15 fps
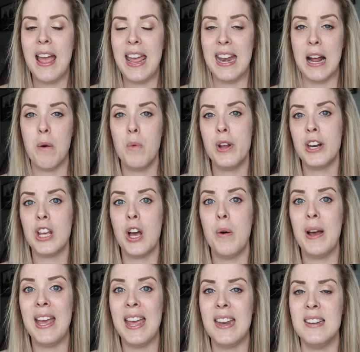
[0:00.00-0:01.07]
And I want to go
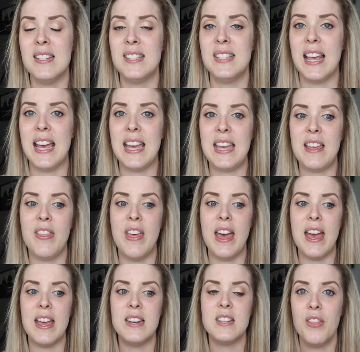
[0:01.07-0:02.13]
ahead and say
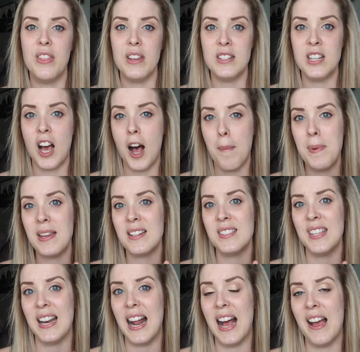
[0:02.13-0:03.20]
that the topics
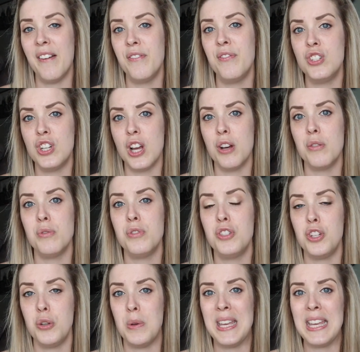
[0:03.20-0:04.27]
that I've chose
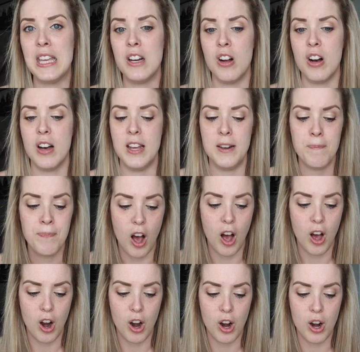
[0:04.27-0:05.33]
to hit on
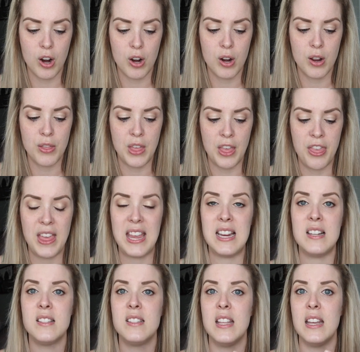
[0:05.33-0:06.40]
are the
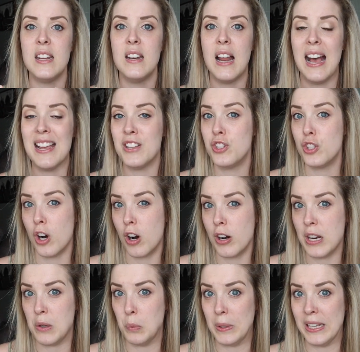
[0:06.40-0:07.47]
things that I
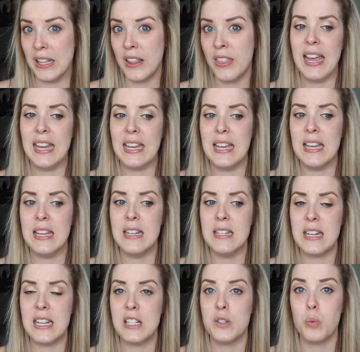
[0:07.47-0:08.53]
started with, and
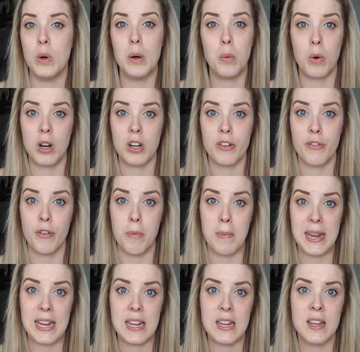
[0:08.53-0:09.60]
it's what worked for
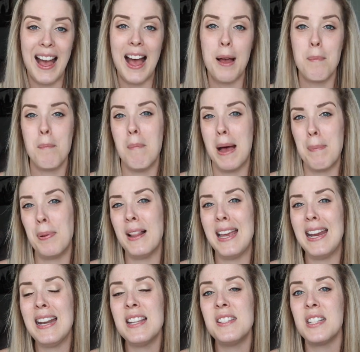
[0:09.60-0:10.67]
me. My
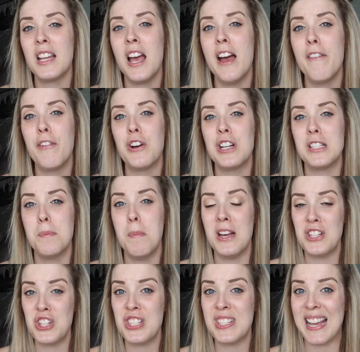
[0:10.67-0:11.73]
plan is to cover as
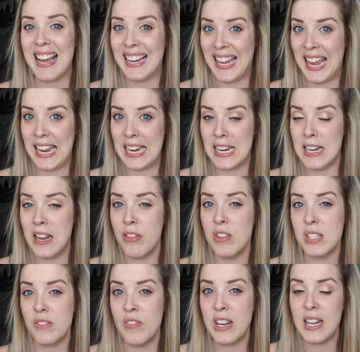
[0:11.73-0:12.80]
much as I can in
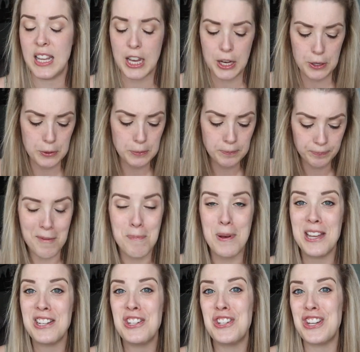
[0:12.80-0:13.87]
this video,
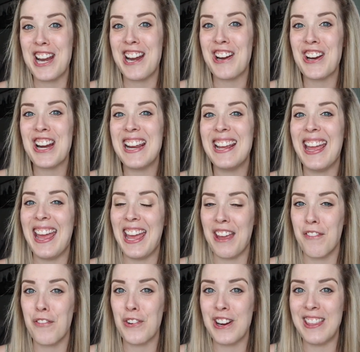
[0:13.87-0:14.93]
but sharing
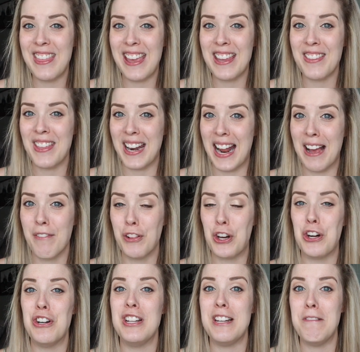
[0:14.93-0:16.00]
everything that I've
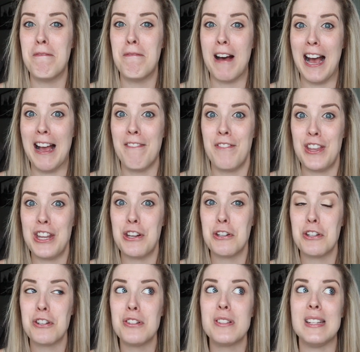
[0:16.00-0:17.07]
learned in 5
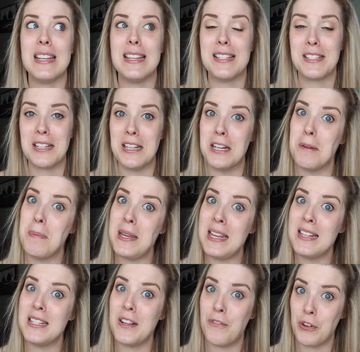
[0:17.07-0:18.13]
years is going to be
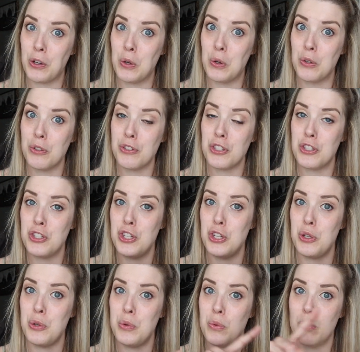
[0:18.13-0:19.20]
difficult
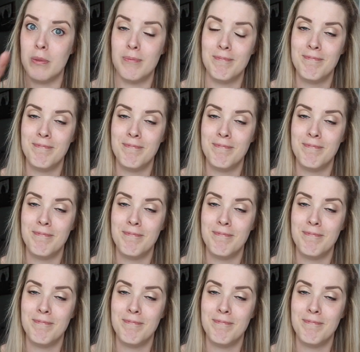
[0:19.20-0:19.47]
to